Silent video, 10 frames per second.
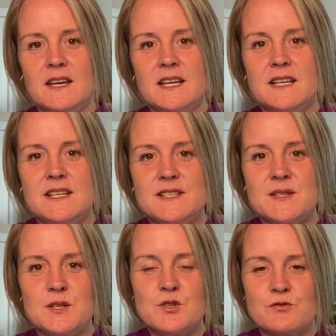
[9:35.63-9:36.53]
It is
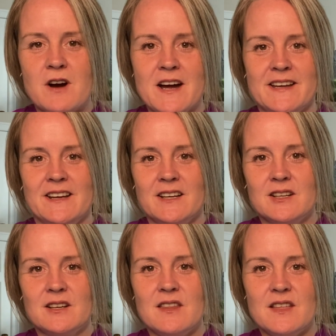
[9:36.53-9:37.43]
the trying
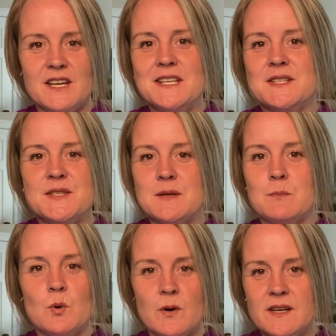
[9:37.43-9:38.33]
that is the
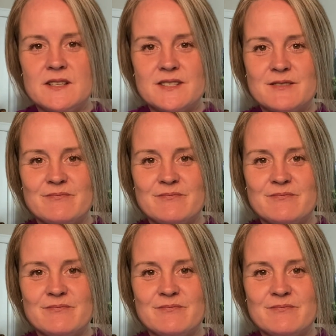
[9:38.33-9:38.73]
point.